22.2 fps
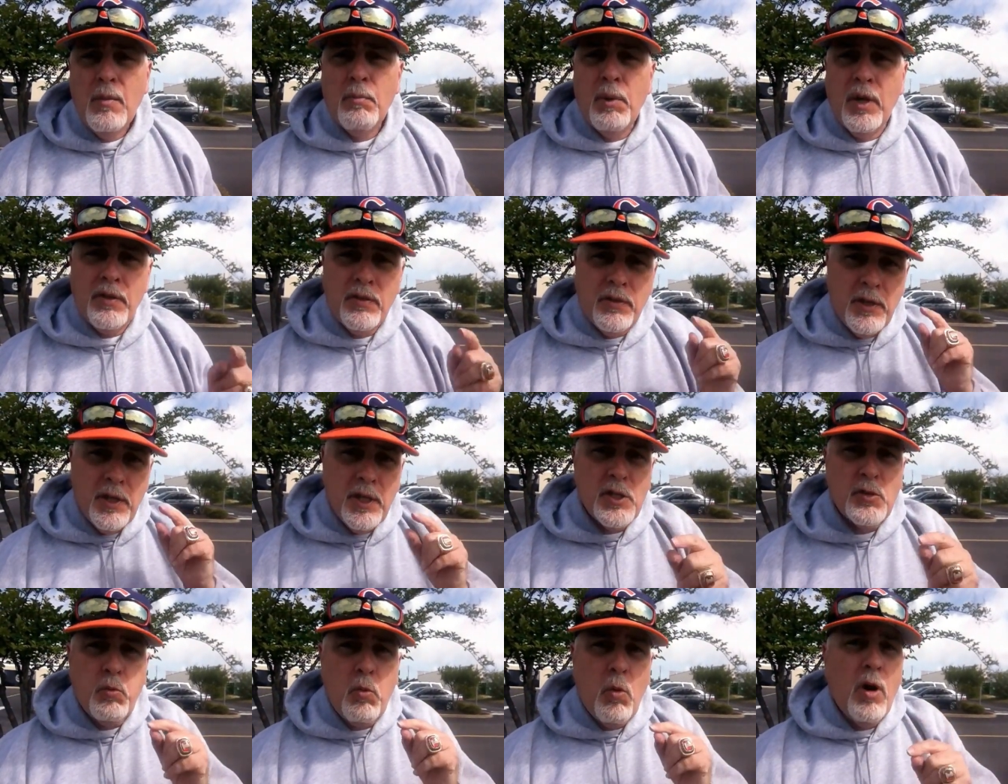But
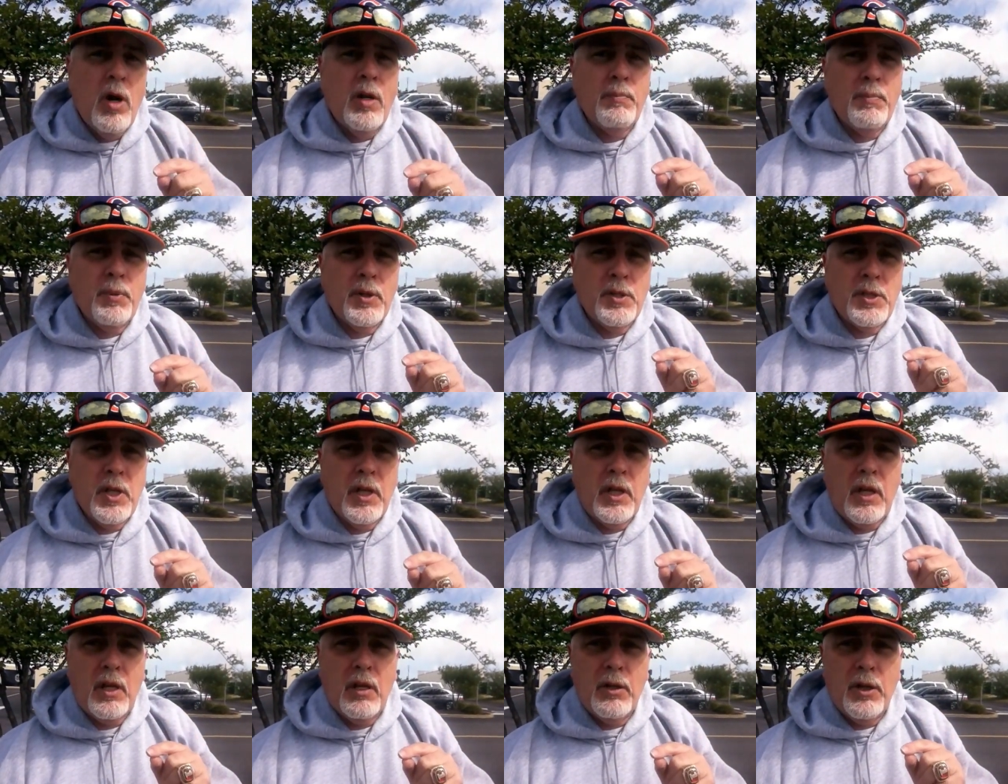this one
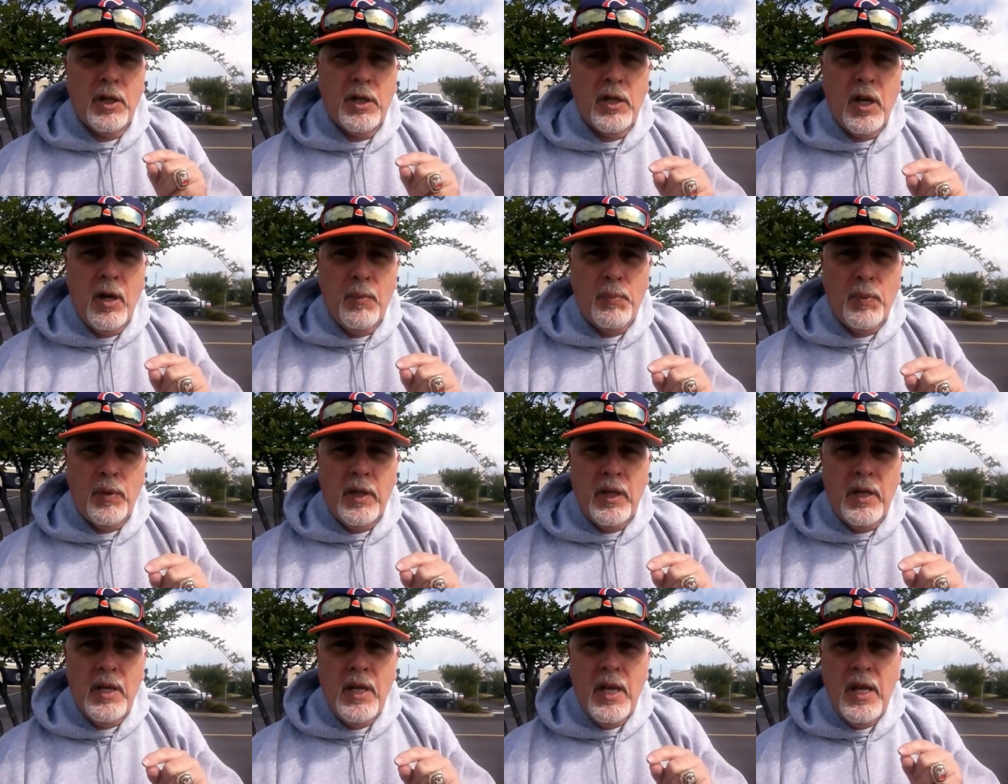particular
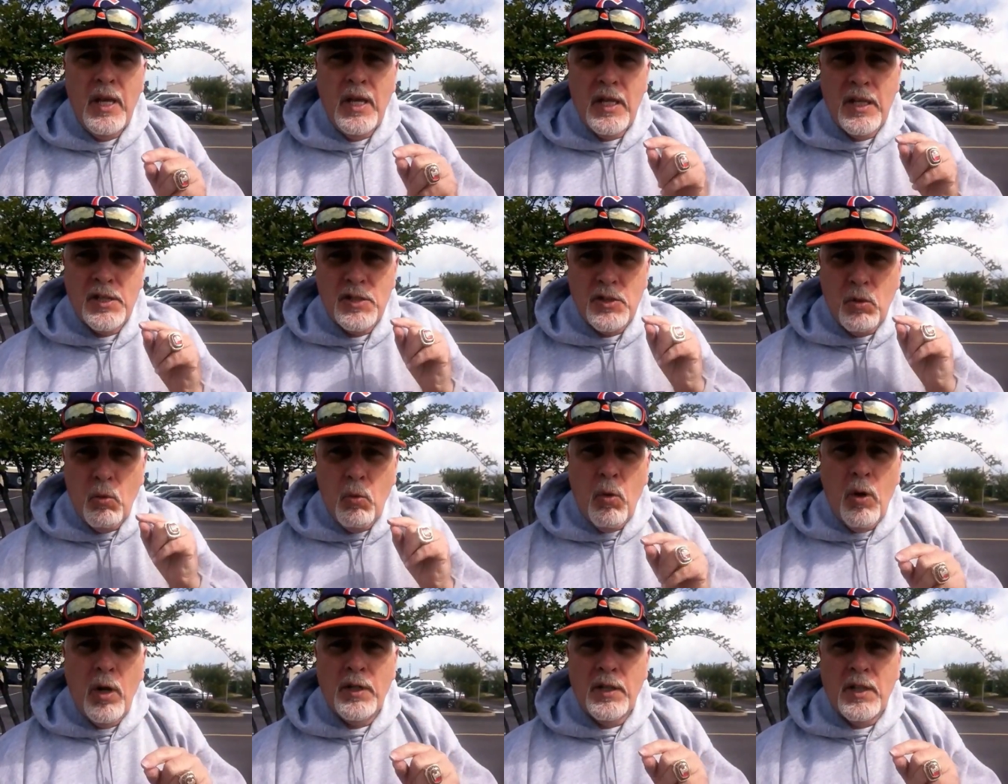company is
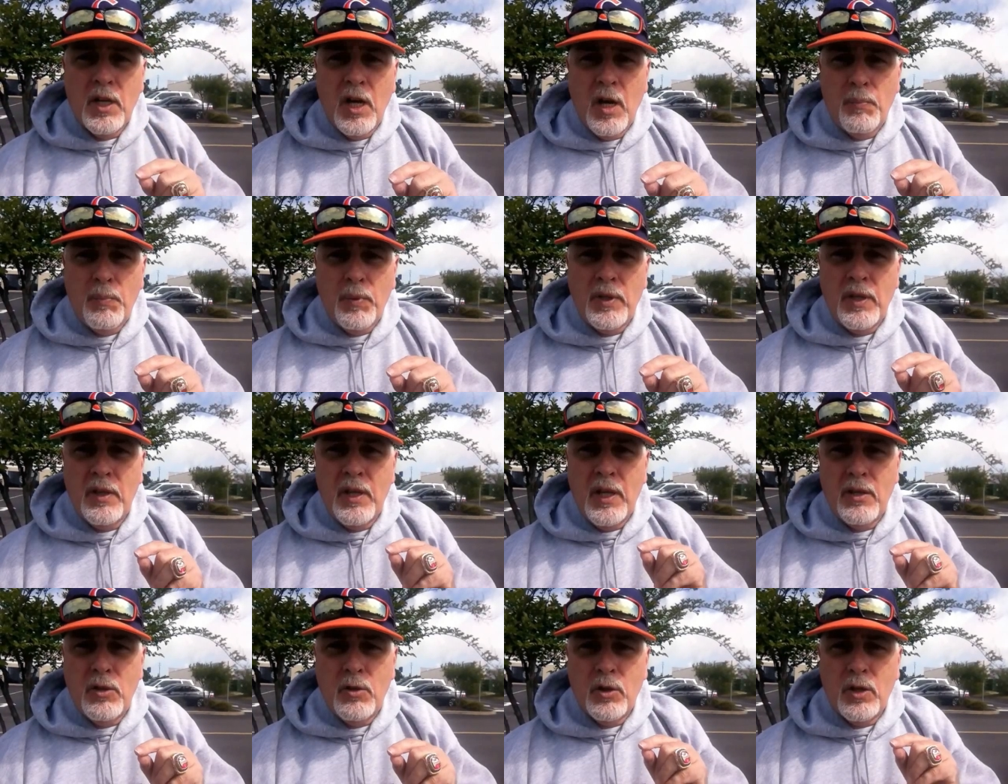the one
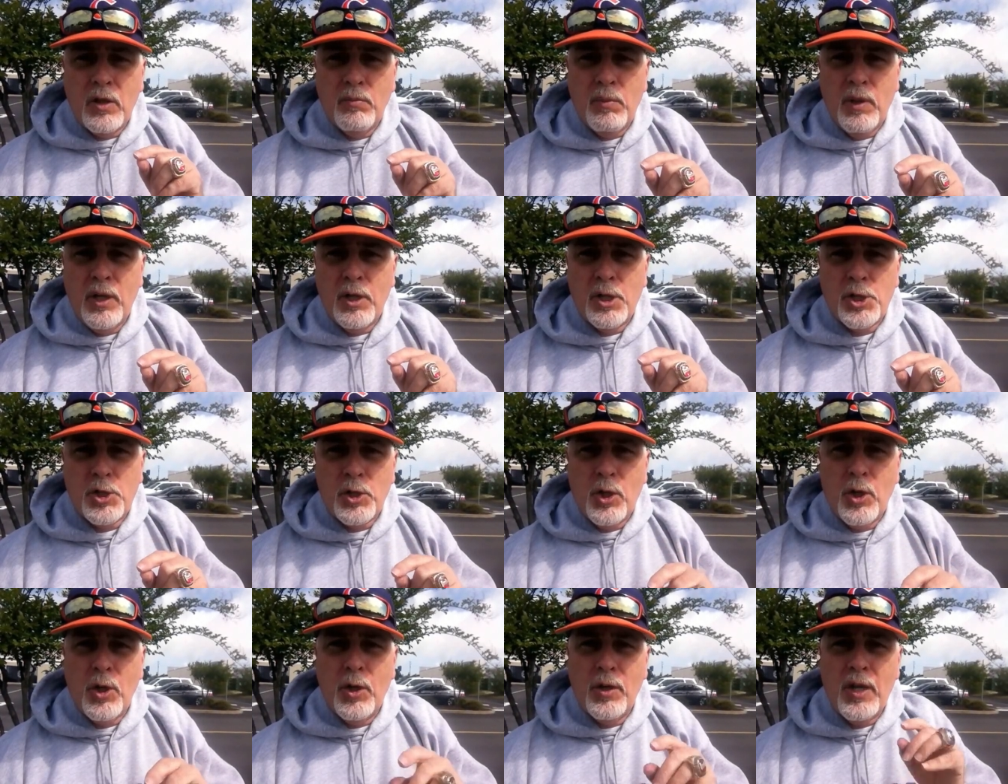company that you can be
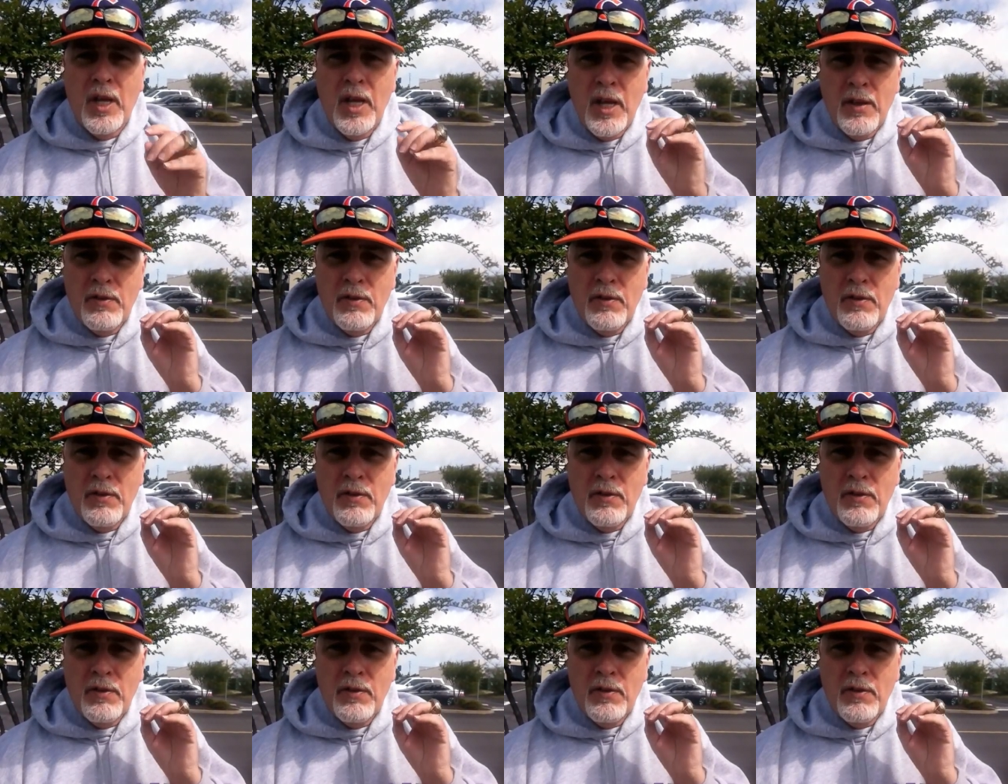assured